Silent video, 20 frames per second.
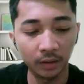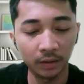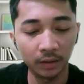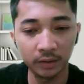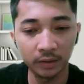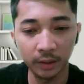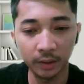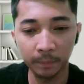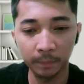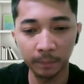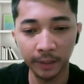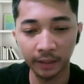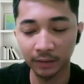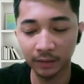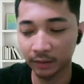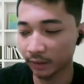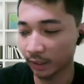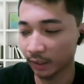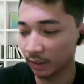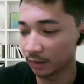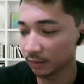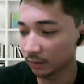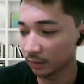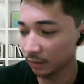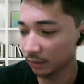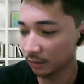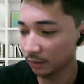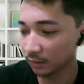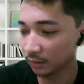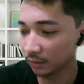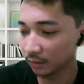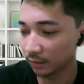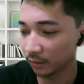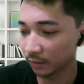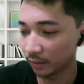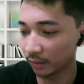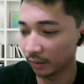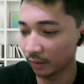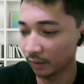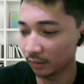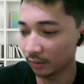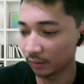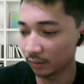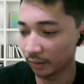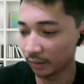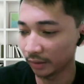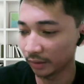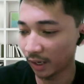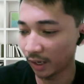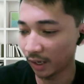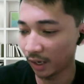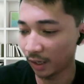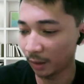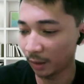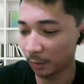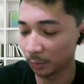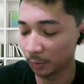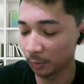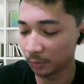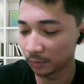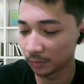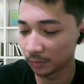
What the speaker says: gotta say practicality and how.